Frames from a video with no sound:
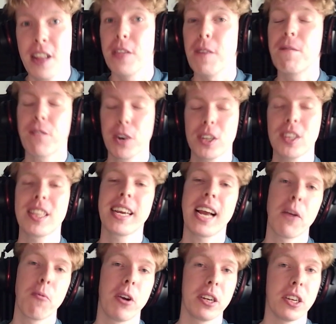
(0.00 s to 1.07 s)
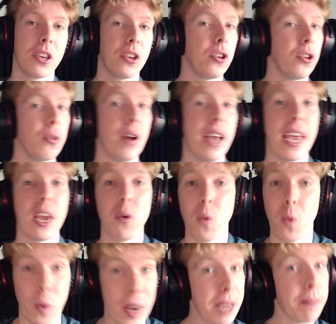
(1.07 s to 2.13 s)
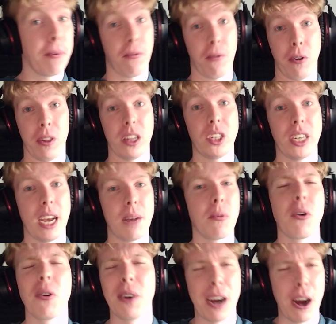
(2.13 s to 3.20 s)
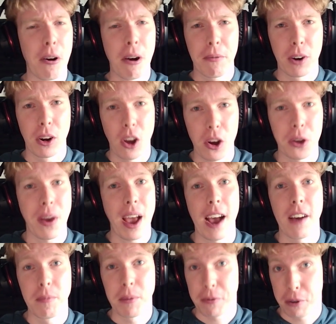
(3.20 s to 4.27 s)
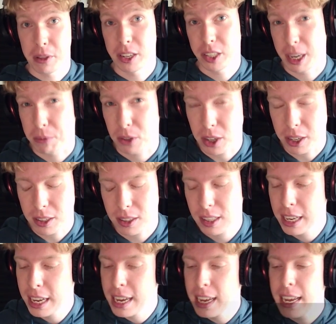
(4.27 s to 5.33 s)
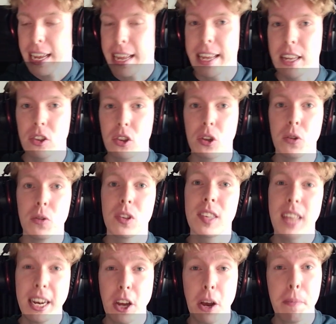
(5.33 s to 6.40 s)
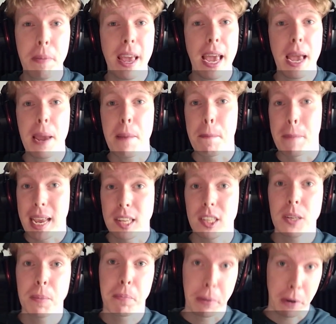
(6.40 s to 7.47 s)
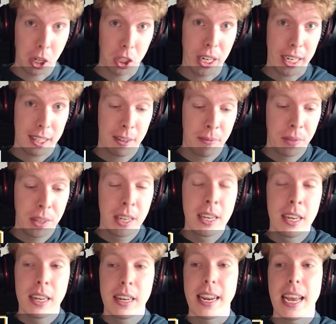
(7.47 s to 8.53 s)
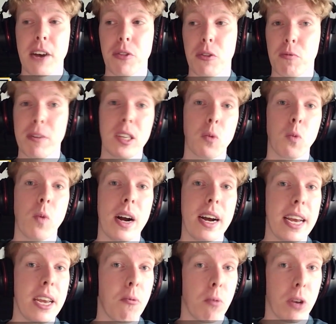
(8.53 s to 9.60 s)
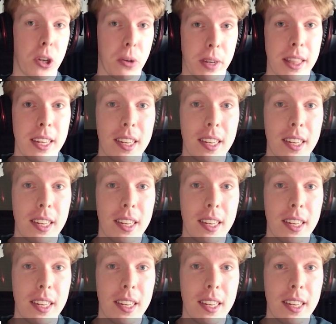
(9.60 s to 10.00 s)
The first thing I want you to do a week before the jam, or however long you have before the jam starts, is to set up a base project. Now, the reason why we're doing